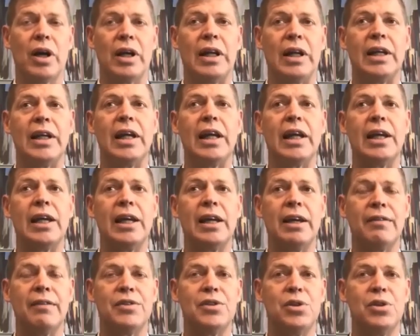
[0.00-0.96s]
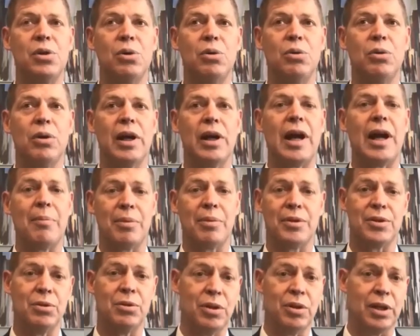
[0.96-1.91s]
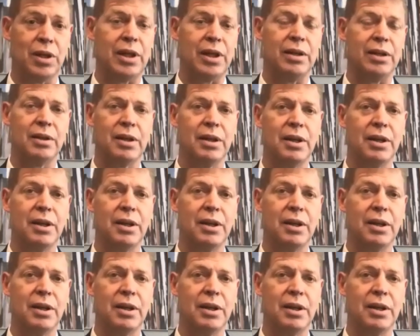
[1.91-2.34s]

and it gives you an opportunity